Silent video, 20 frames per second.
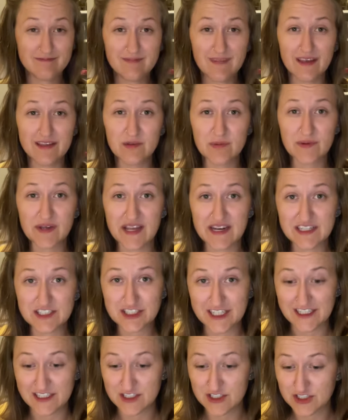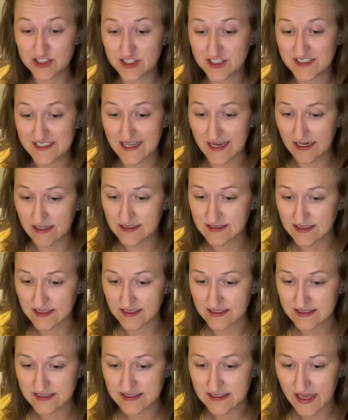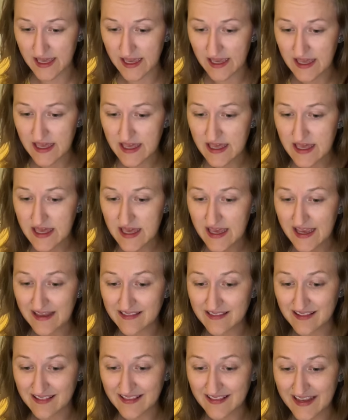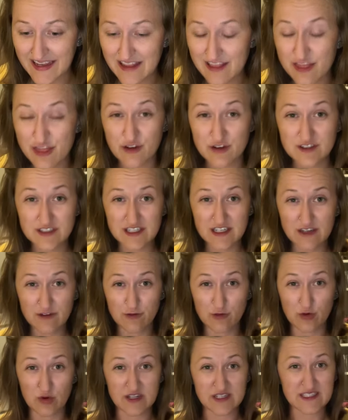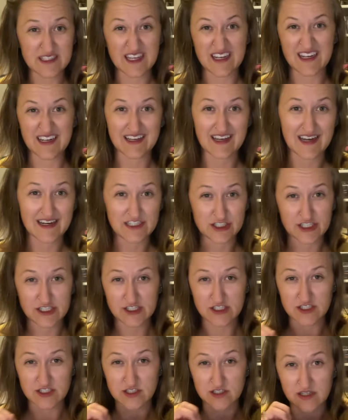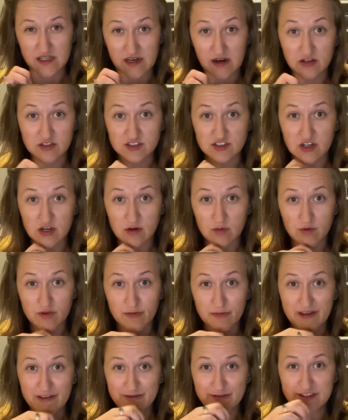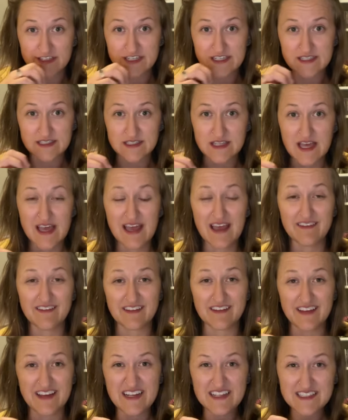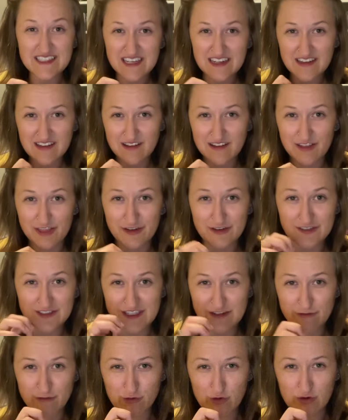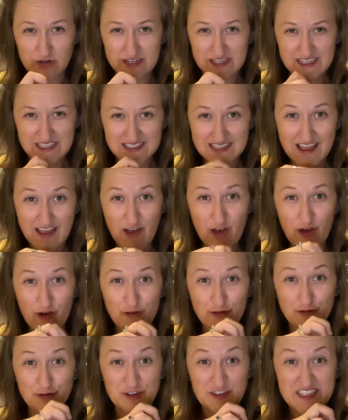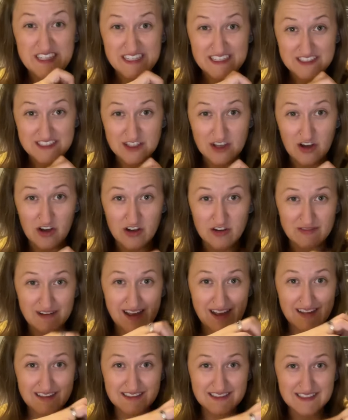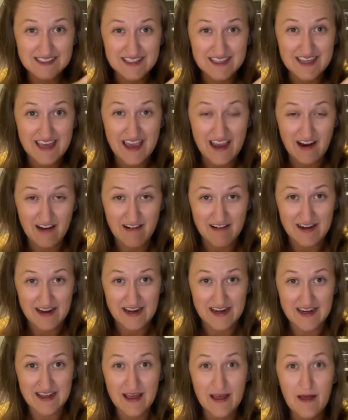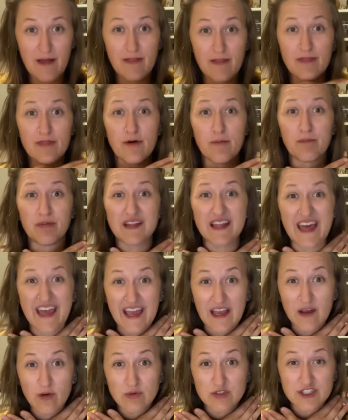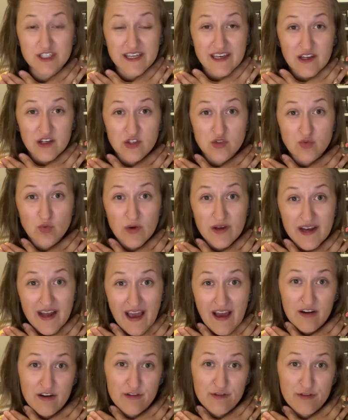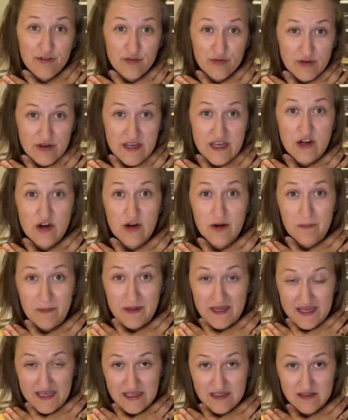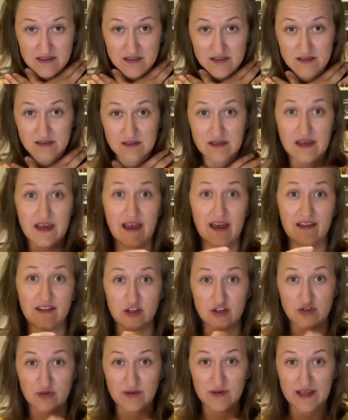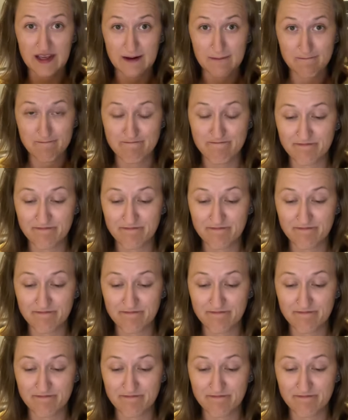And we kind of change tacks and say in the late 1340s, and it kind of changes, and I'll start with my fleas. In the late 1340s, fleas on rats carried the plague, which killed 1 out of 3 Europeans. And then you do it again.